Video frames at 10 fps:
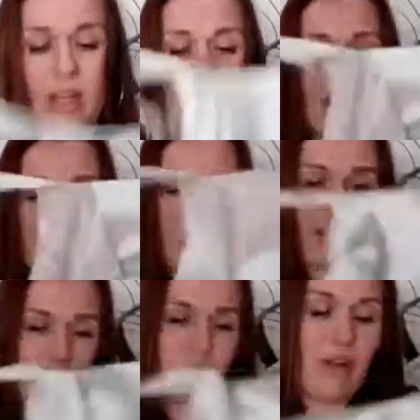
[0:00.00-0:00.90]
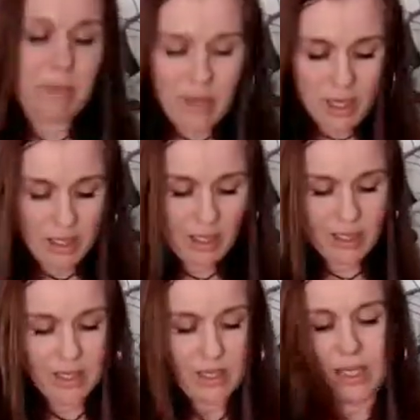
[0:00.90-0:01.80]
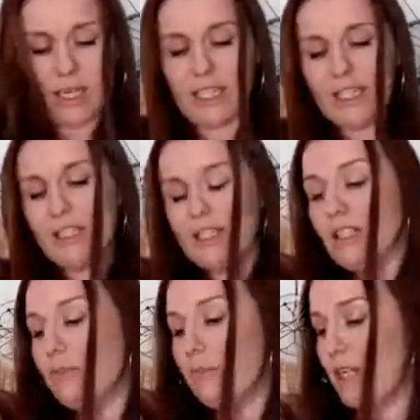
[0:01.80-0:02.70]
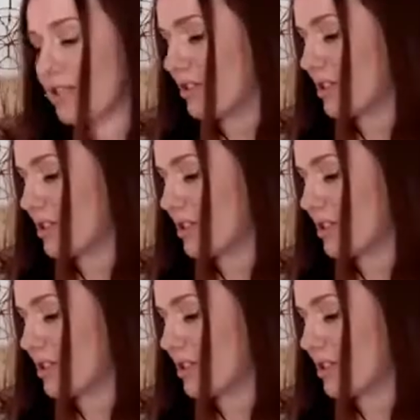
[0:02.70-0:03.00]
just keep ripping. Please don't